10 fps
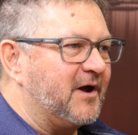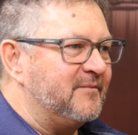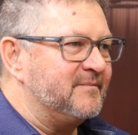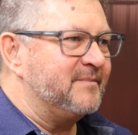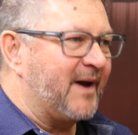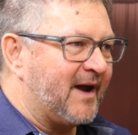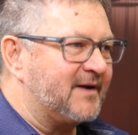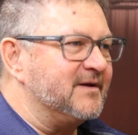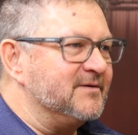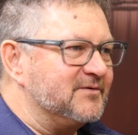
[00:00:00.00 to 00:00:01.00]
come
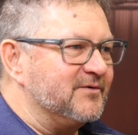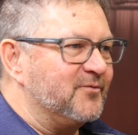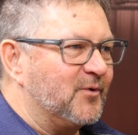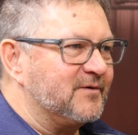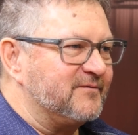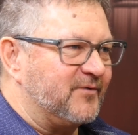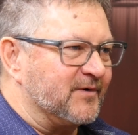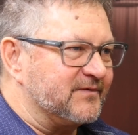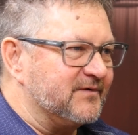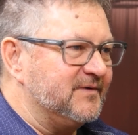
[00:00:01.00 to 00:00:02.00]
back into the
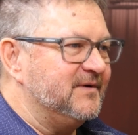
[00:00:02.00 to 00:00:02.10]
workforce.